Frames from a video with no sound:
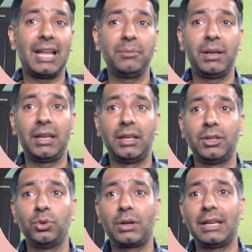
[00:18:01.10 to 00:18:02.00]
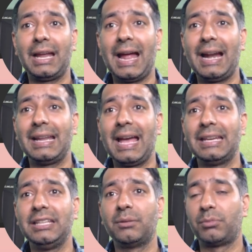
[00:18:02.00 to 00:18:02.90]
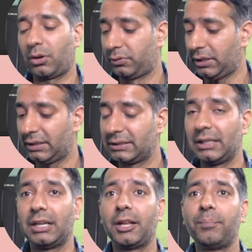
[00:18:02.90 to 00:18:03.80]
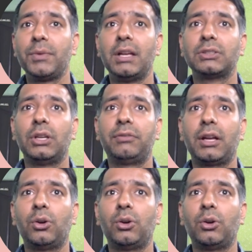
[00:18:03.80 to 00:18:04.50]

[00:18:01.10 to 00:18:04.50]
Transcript: is a library. You can add any number of things in it. So